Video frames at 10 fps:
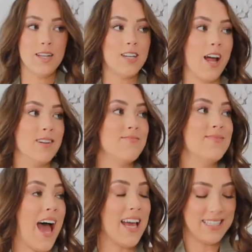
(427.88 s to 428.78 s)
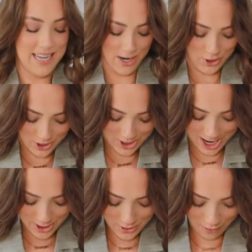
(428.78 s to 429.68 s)
undone. That is dangerous.
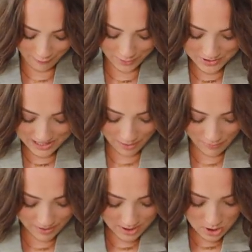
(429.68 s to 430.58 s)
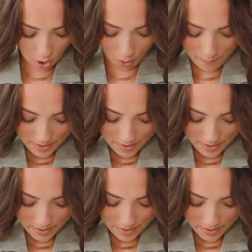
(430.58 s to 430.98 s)
I do not feel safe in this top.